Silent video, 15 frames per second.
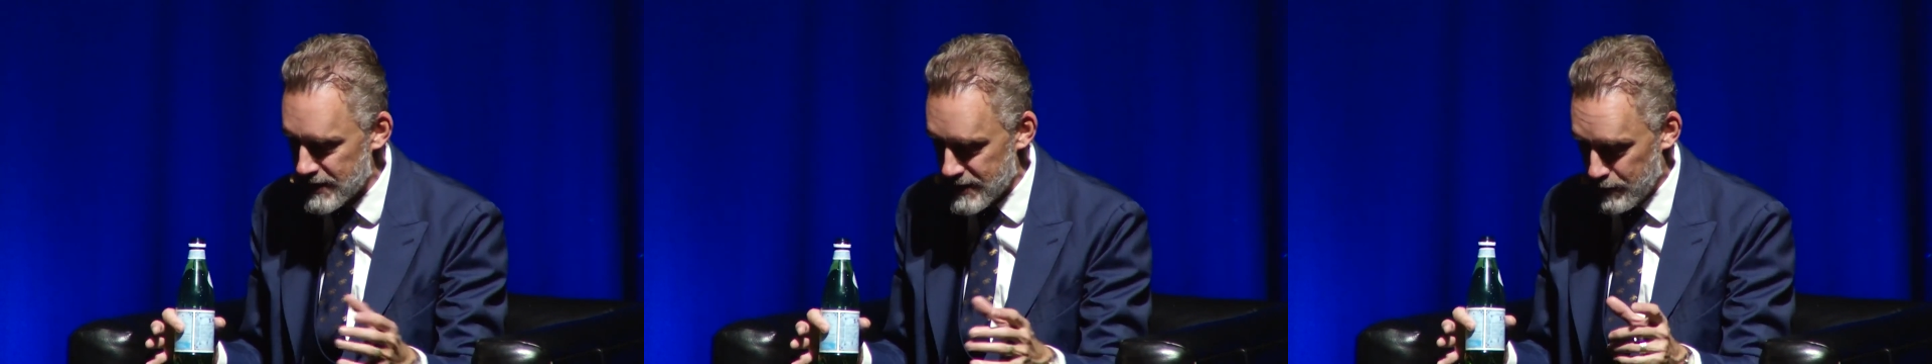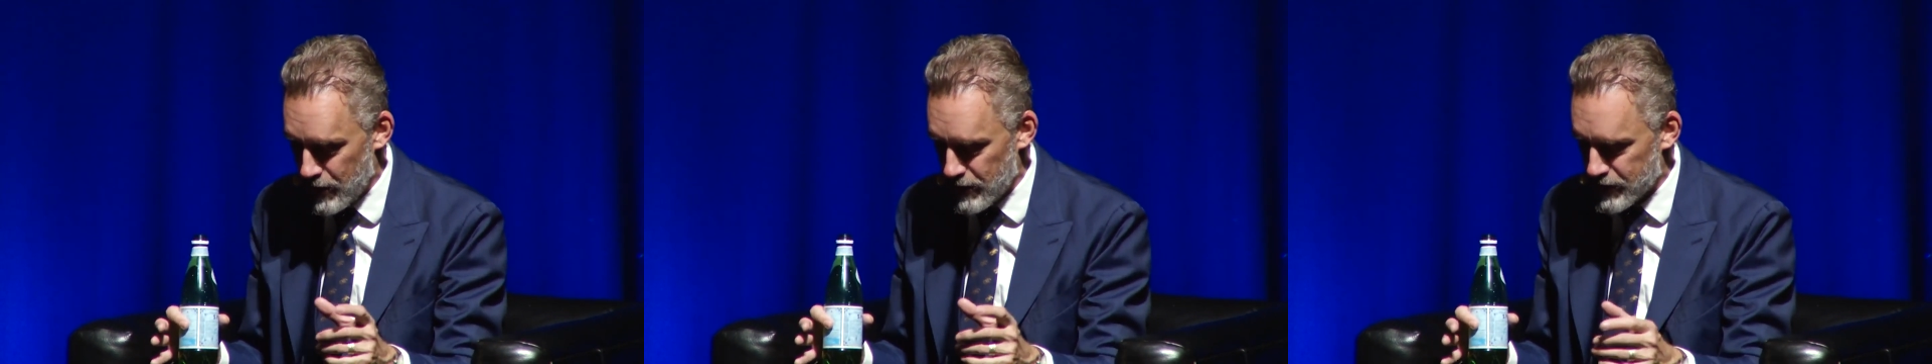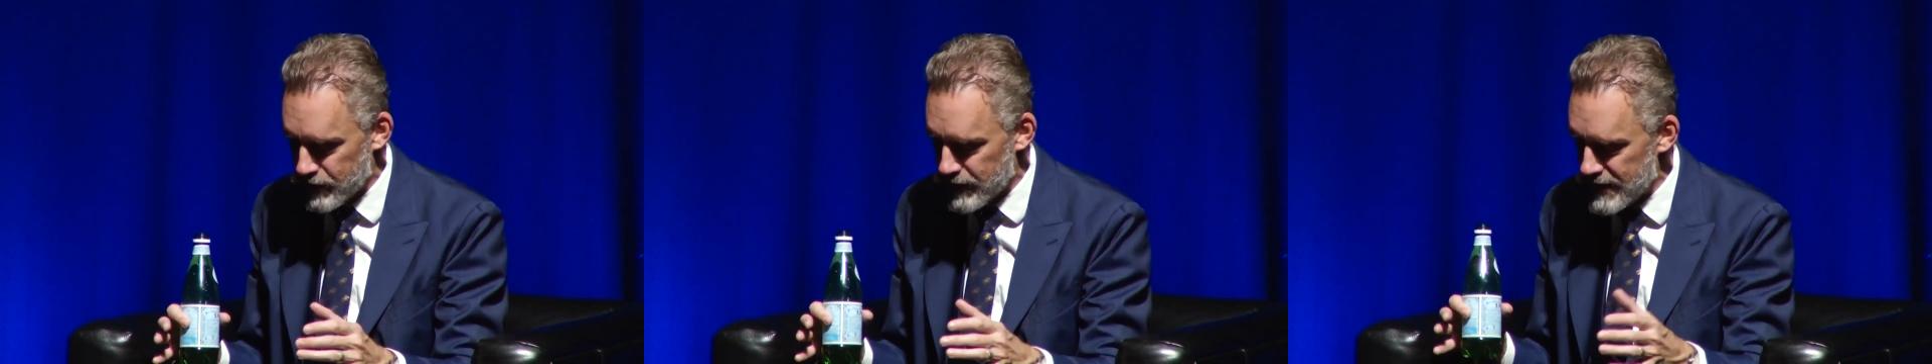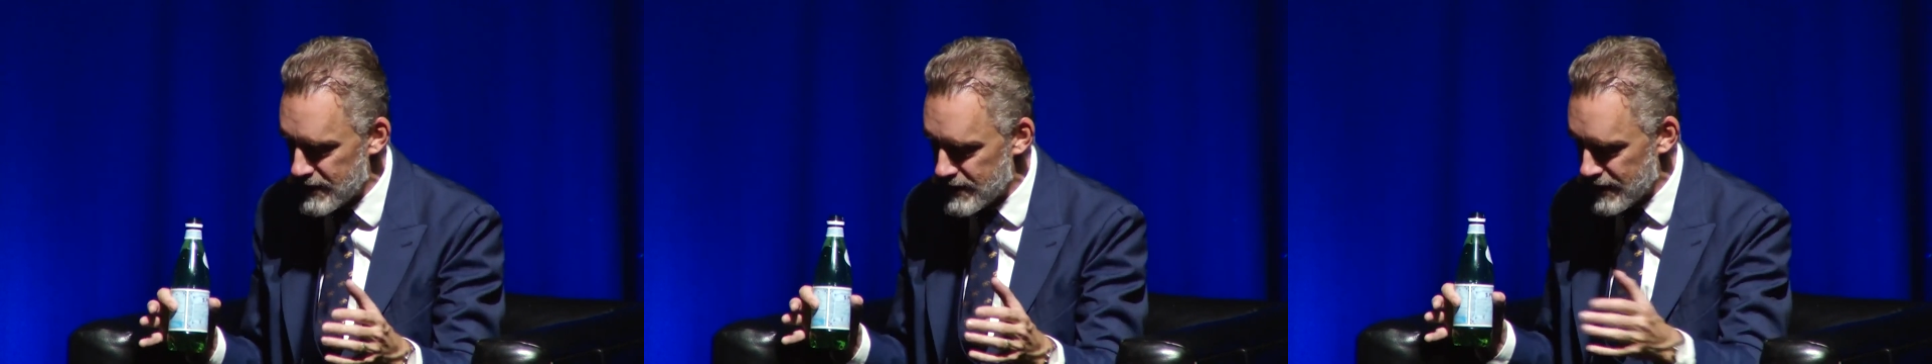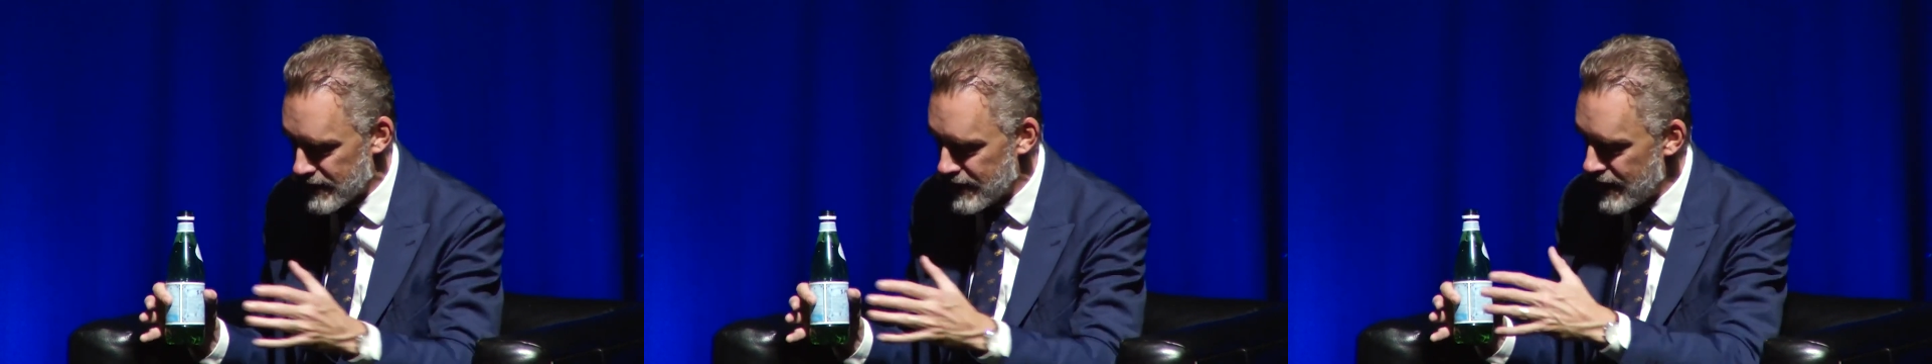small
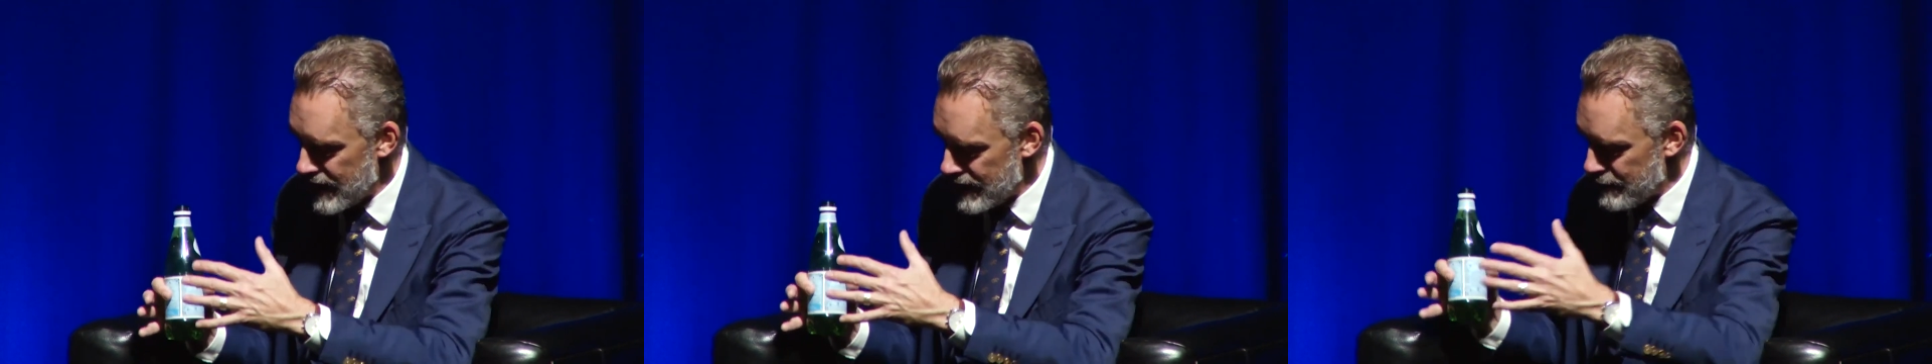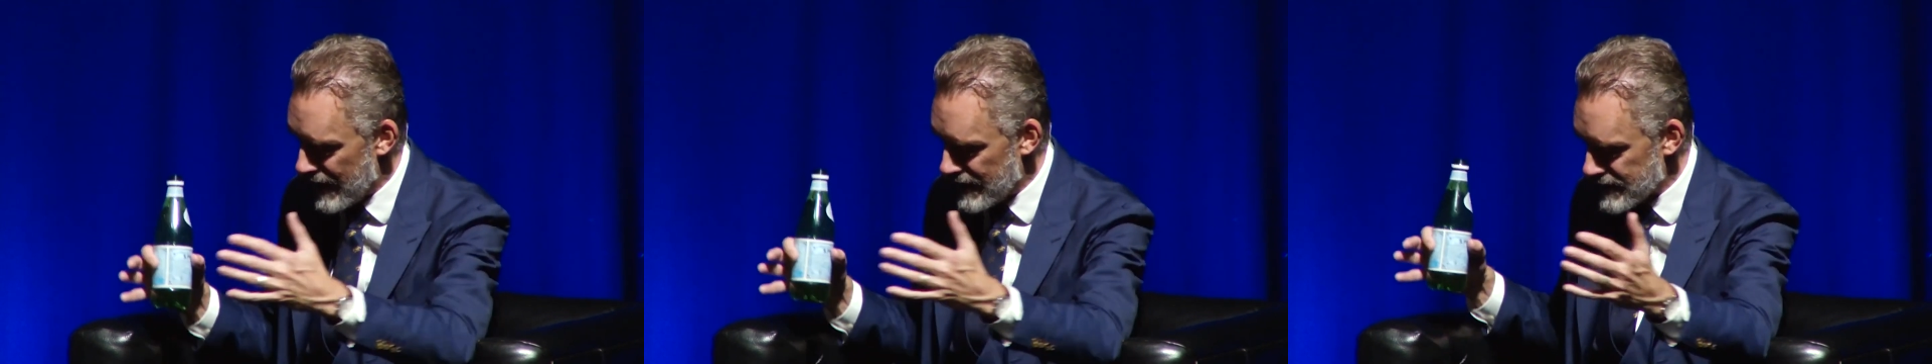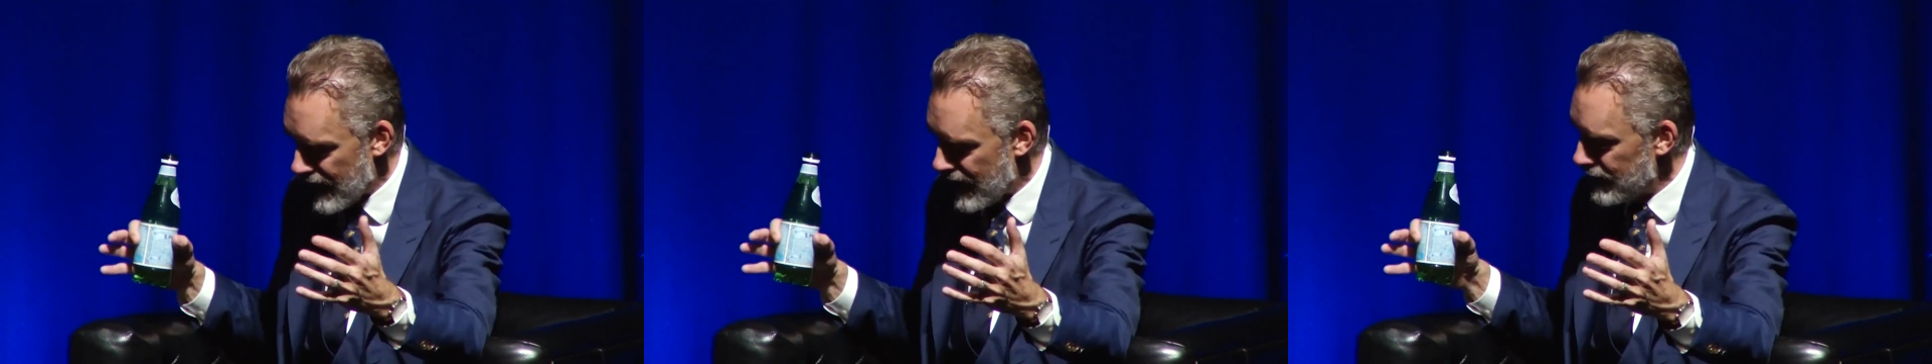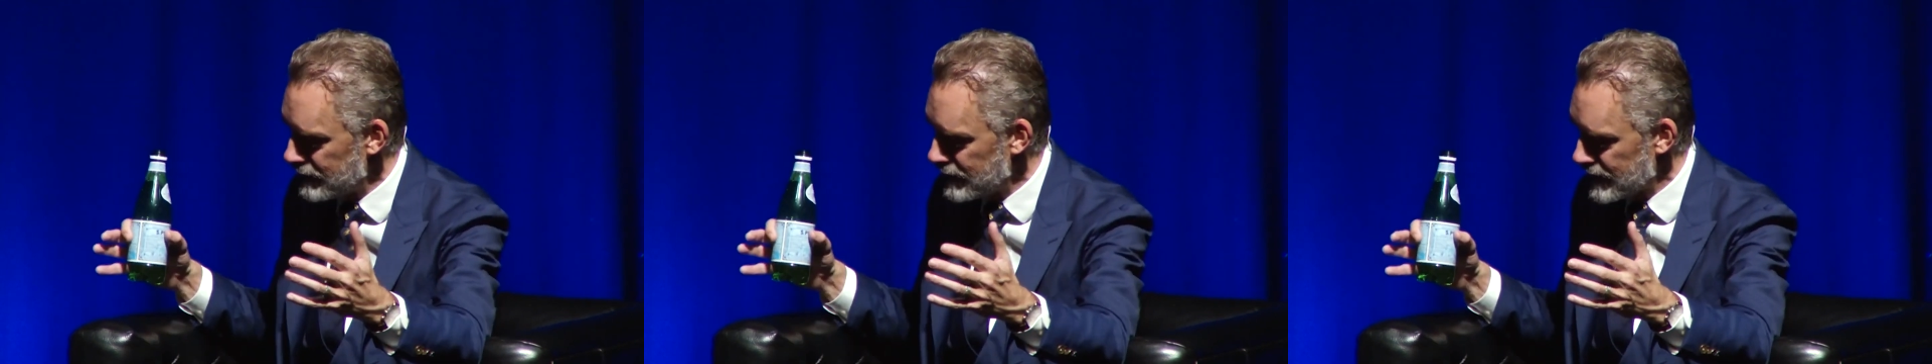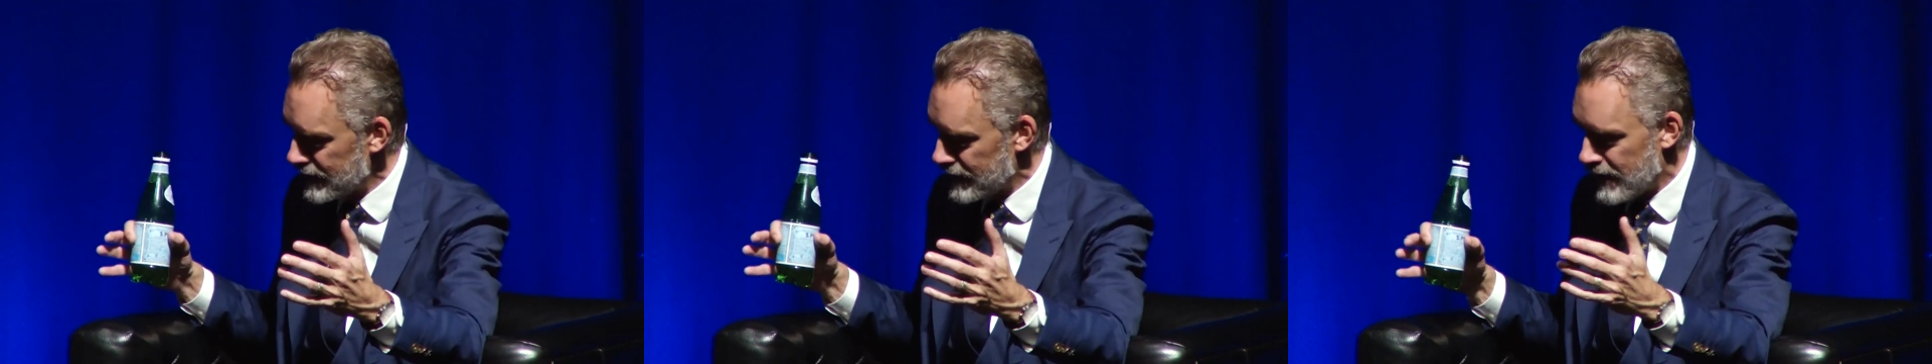trees, and he makes a
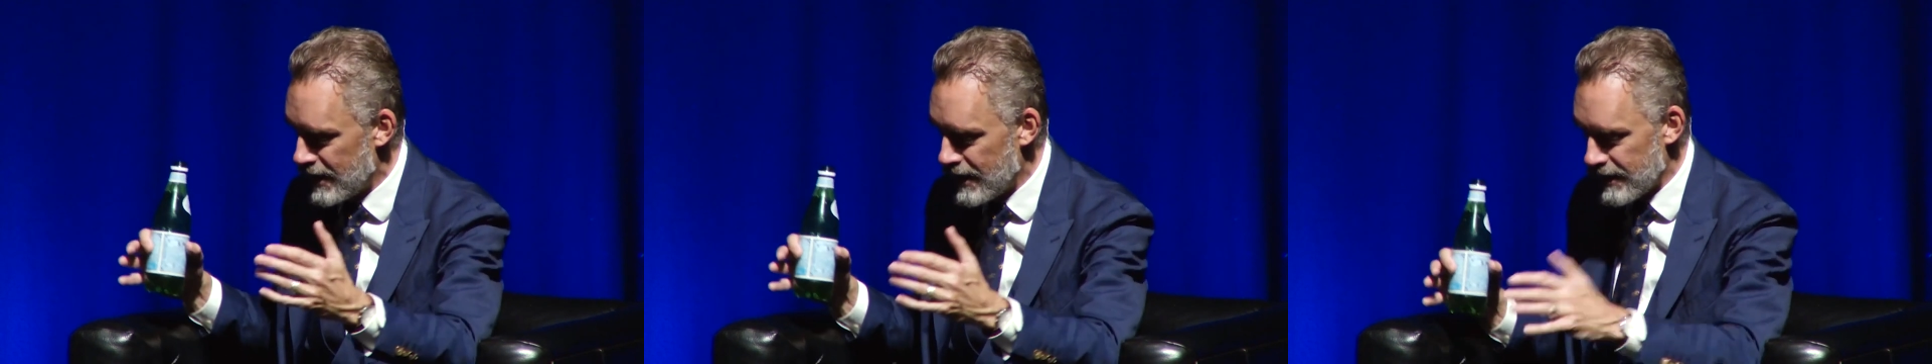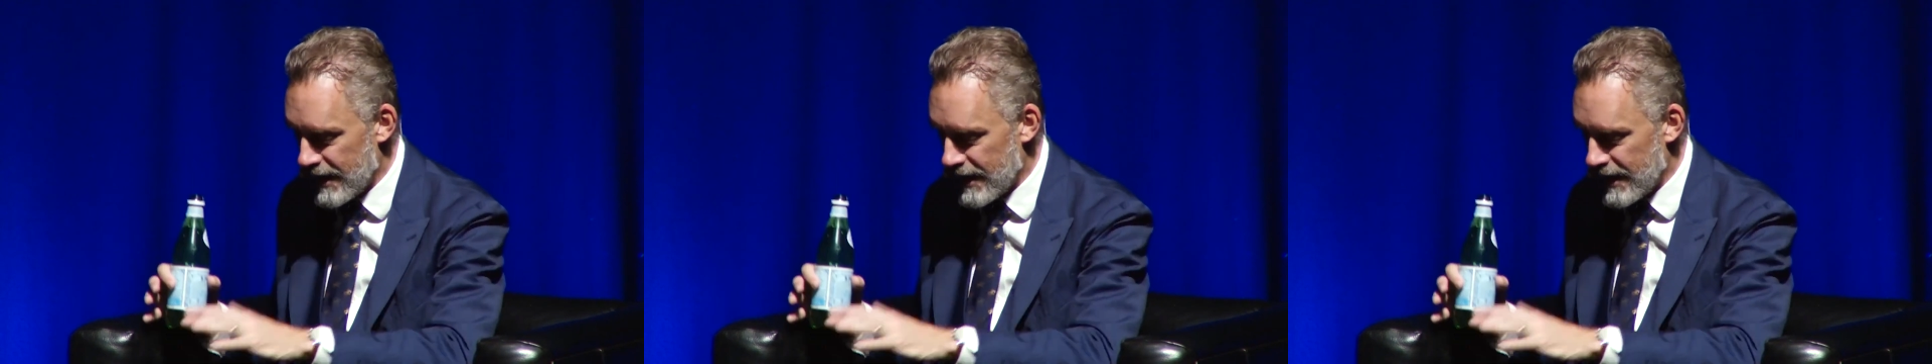house and